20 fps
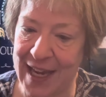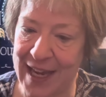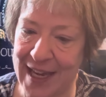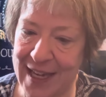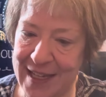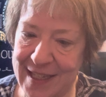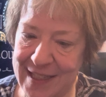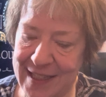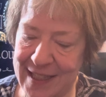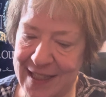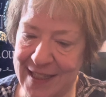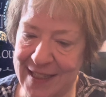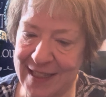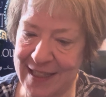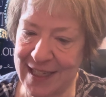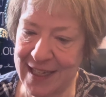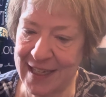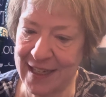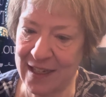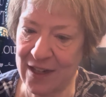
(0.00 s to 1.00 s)
is this
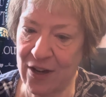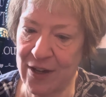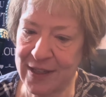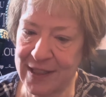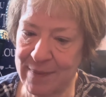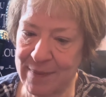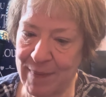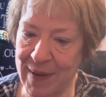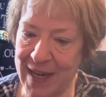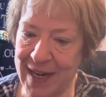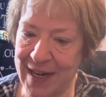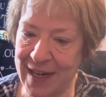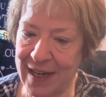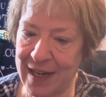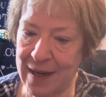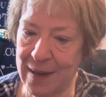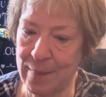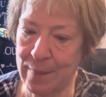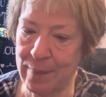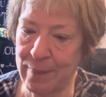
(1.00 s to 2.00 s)
It
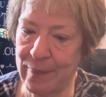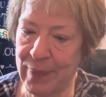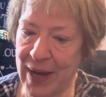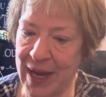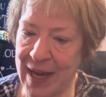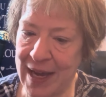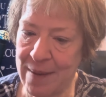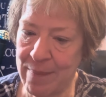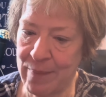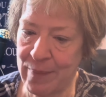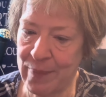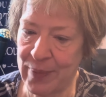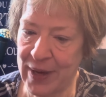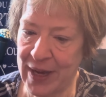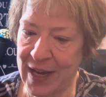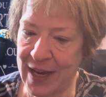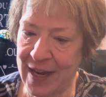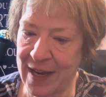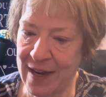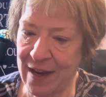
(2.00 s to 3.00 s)
Cosmetic Bye
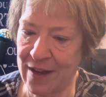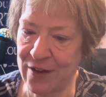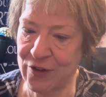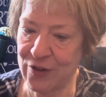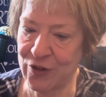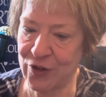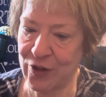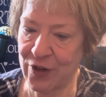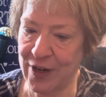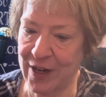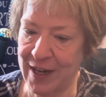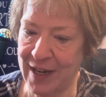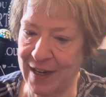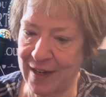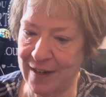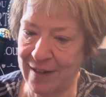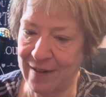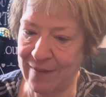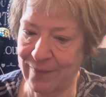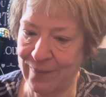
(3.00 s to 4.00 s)
Bye Under
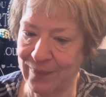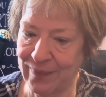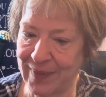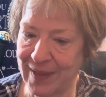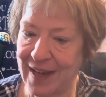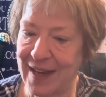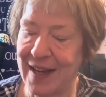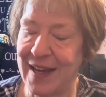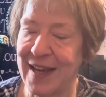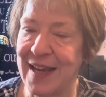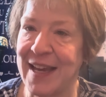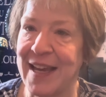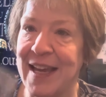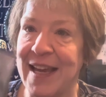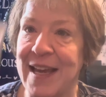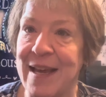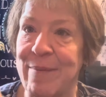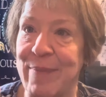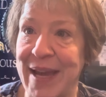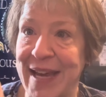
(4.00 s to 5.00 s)
Eye
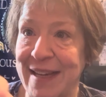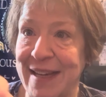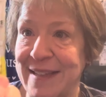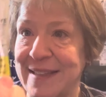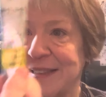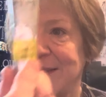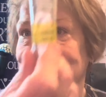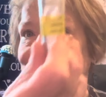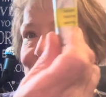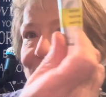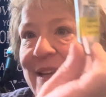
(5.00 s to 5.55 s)
bags.